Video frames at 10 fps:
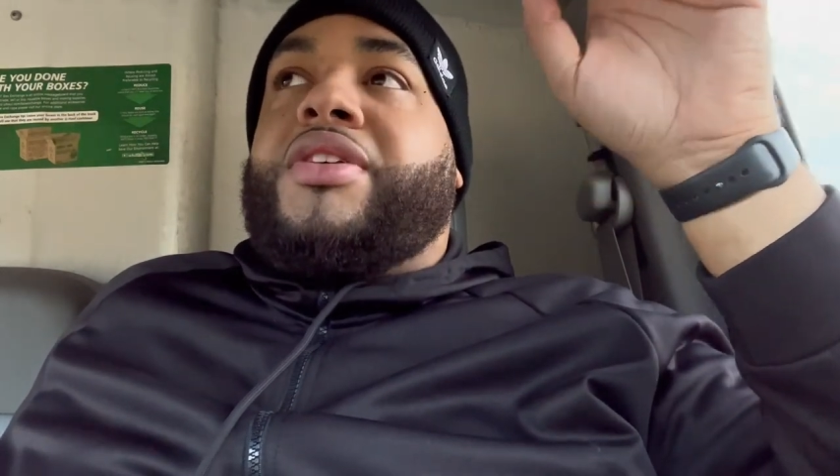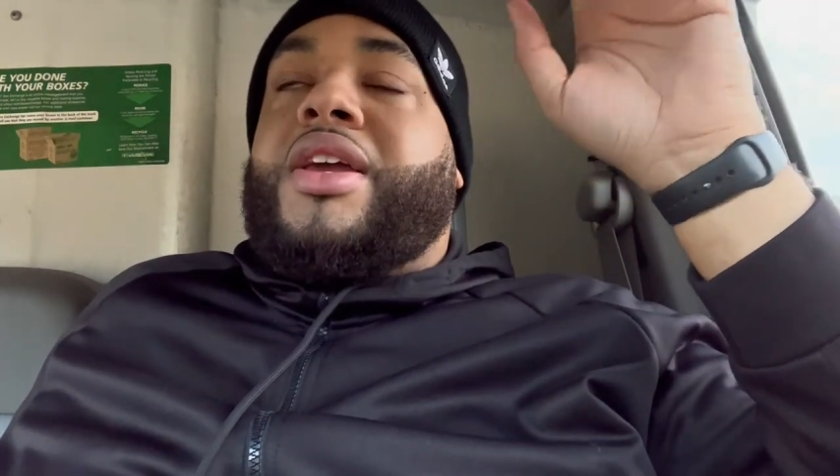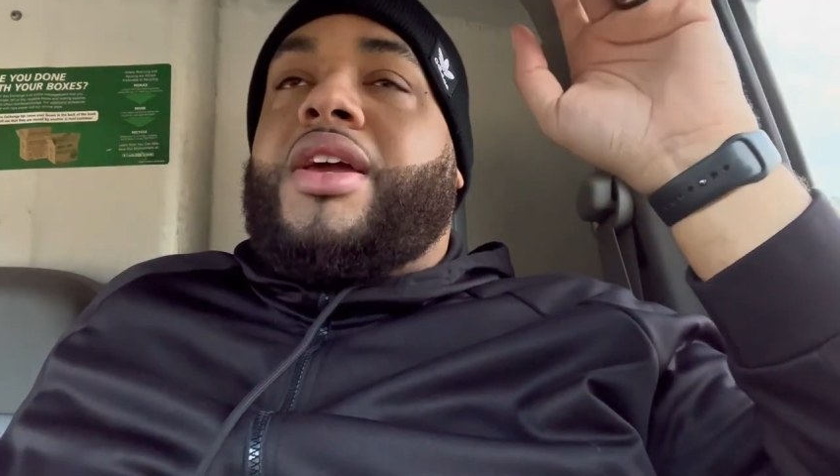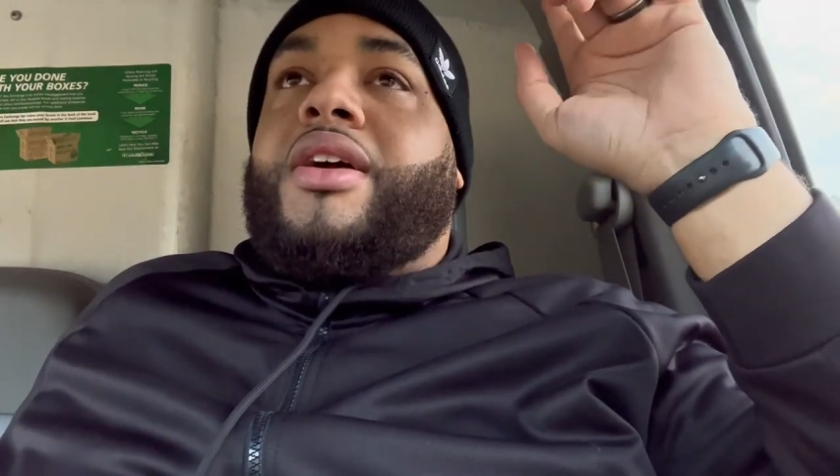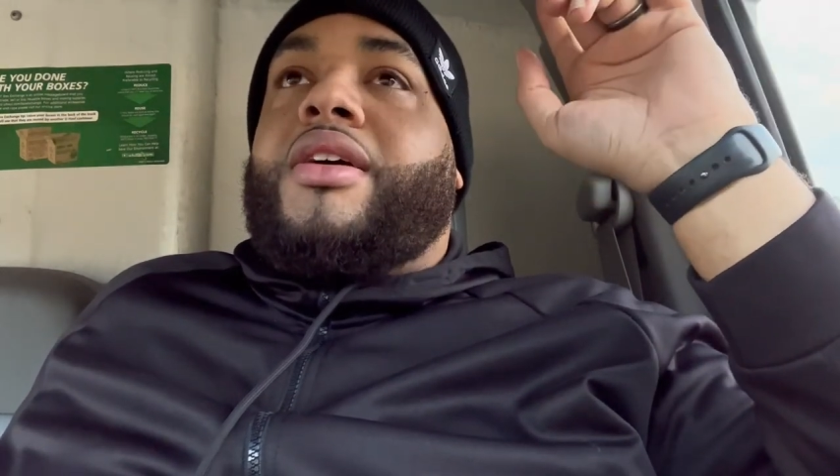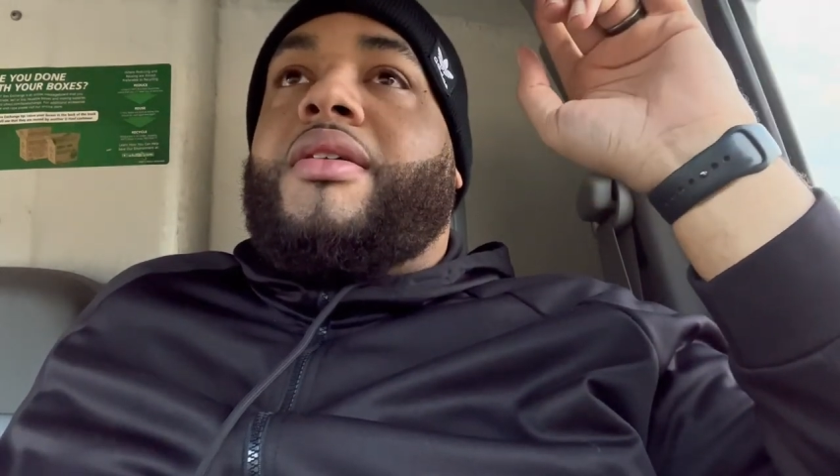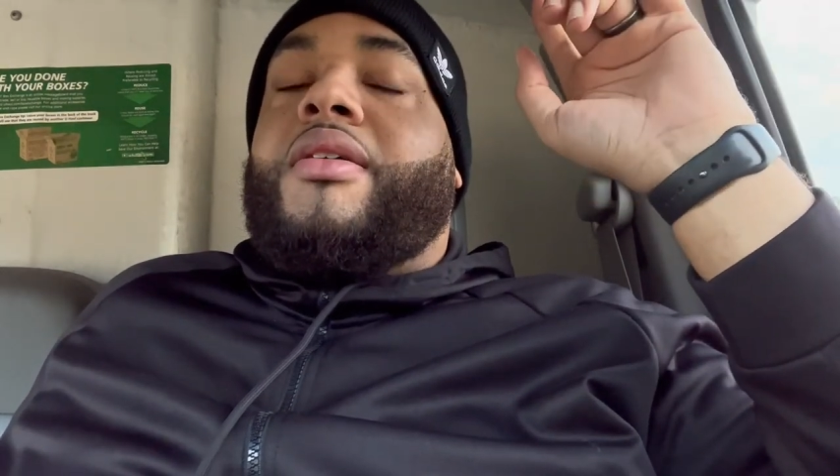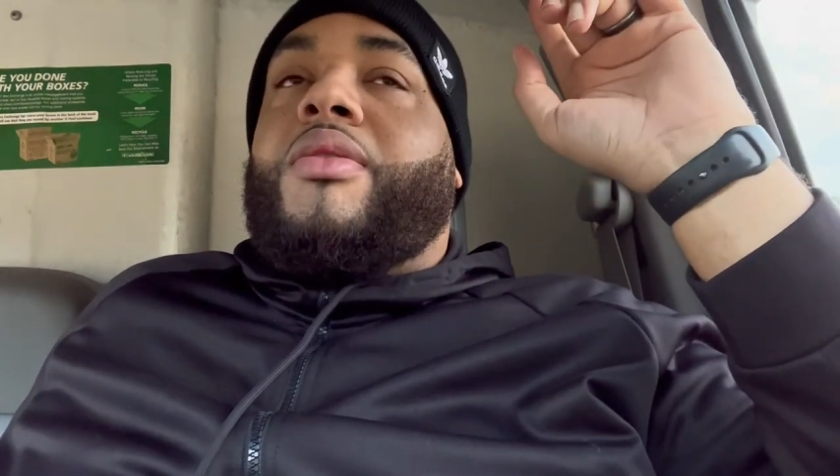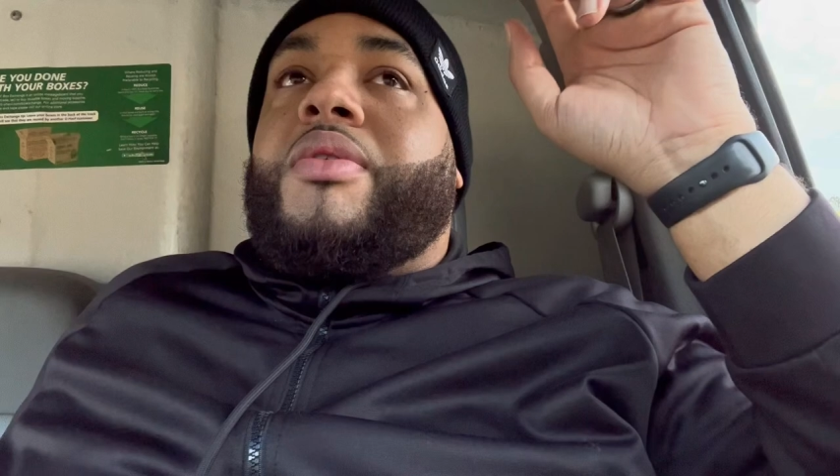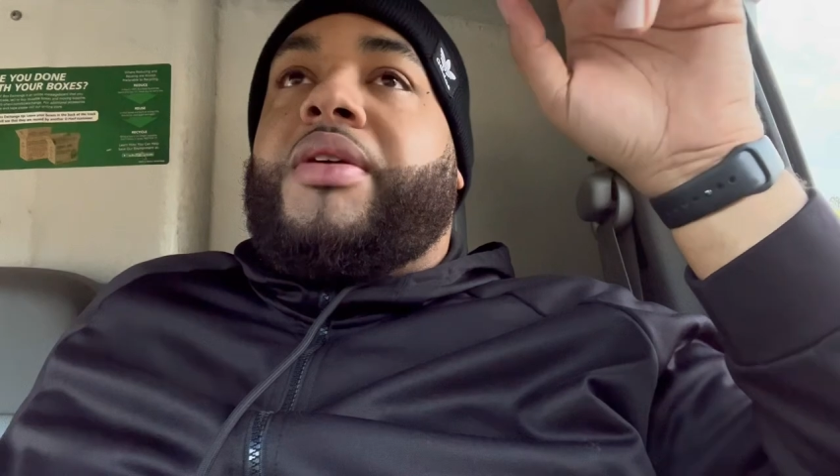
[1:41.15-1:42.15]
get
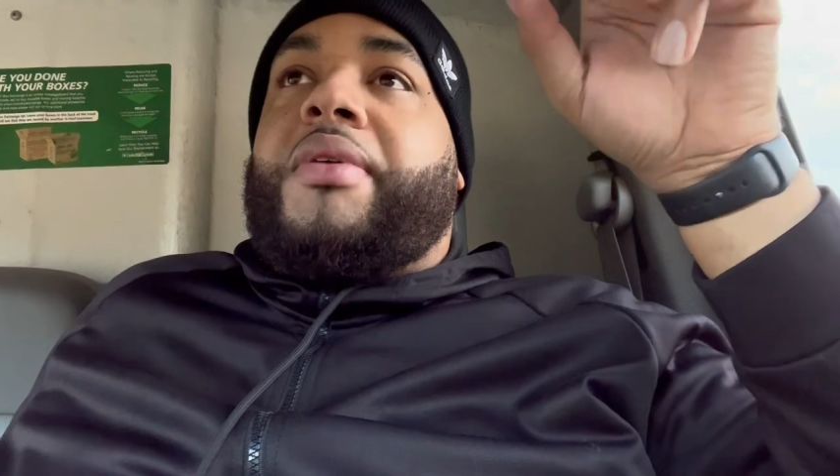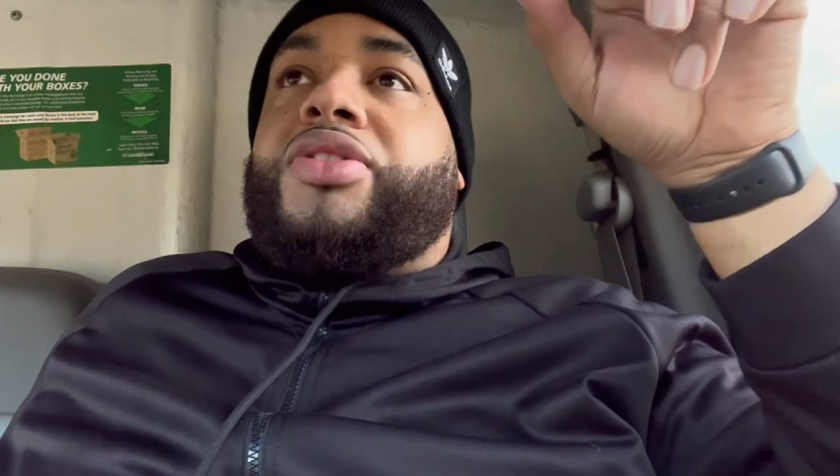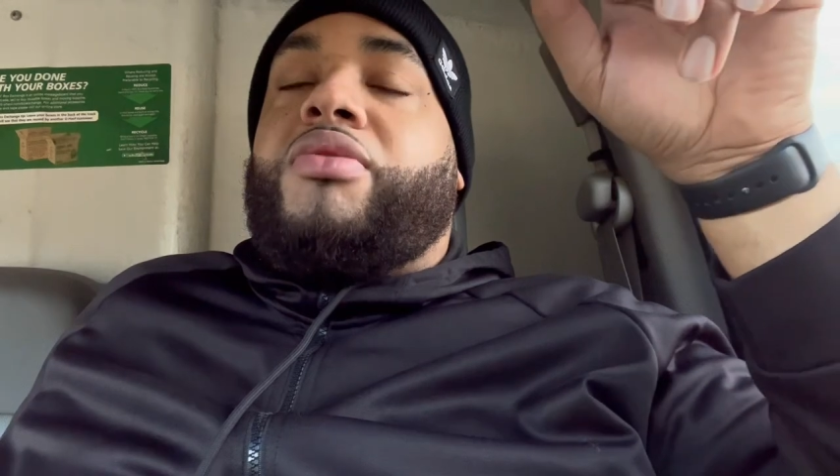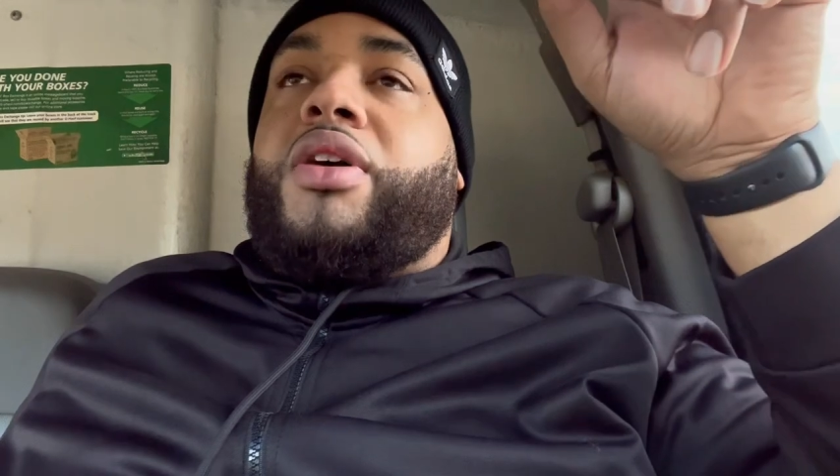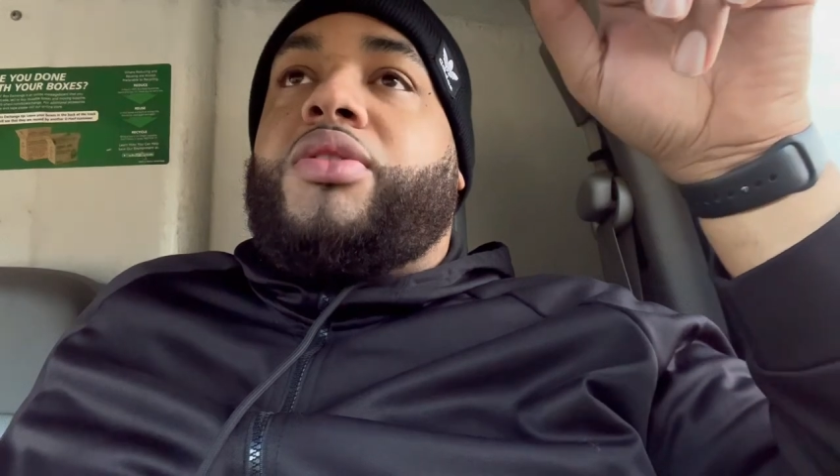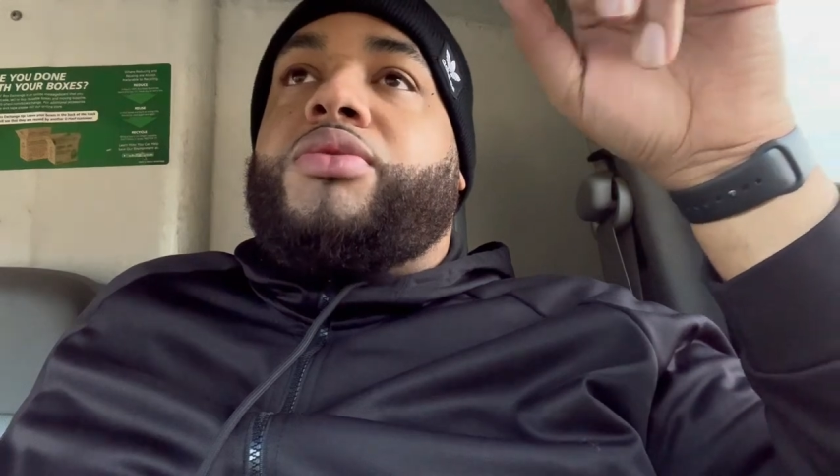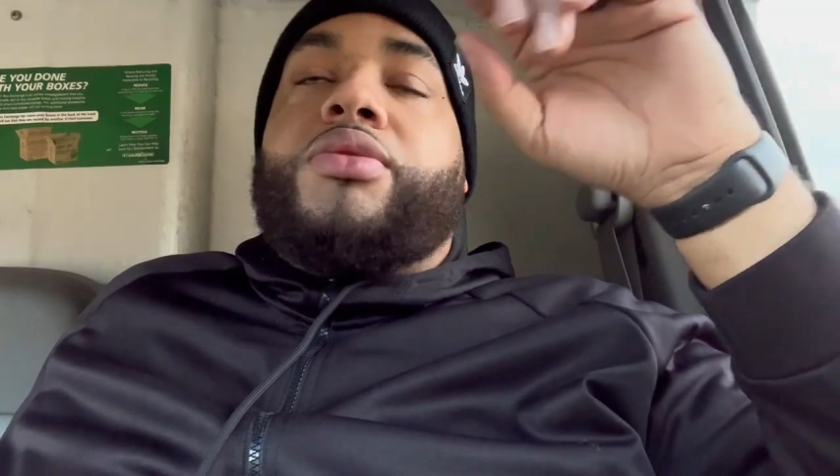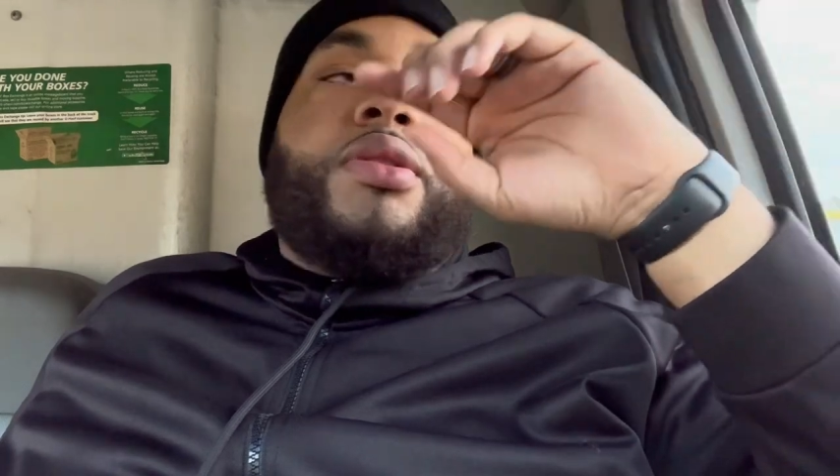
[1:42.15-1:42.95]
one of my thrones.